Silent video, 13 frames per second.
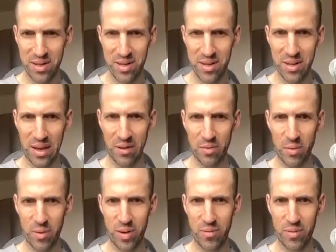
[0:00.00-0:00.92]
yeah. If you
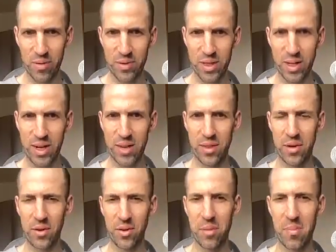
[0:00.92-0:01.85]
if you've seen any of the
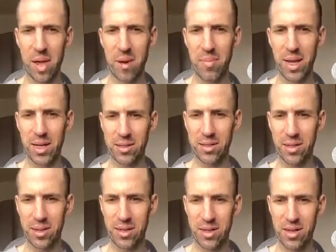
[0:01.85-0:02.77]
early Mad
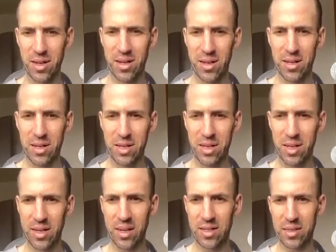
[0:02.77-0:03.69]
magazine, he,
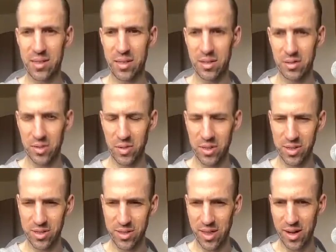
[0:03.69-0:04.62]
he has
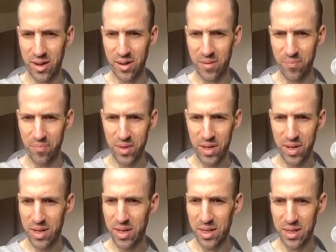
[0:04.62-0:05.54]
illustrations there.
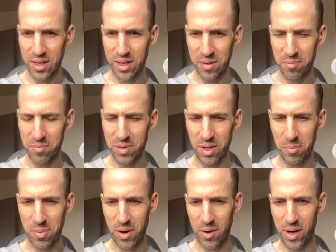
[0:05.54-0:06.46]
He did, you know,
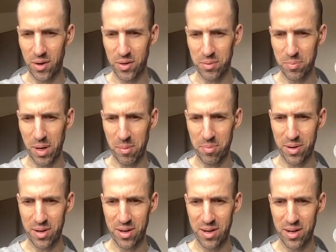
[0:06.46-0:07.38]
Powerhouse
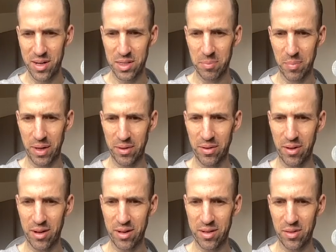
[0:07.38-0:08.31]
Pepper, Space
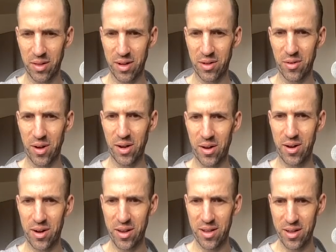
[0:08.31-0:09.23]
Hawk, a lot of great
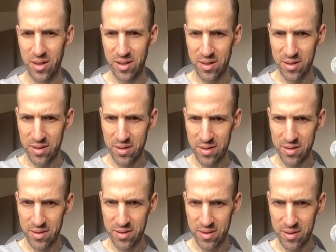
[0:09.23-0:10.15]
art.
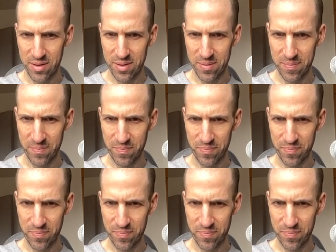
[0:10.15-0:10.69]
Um,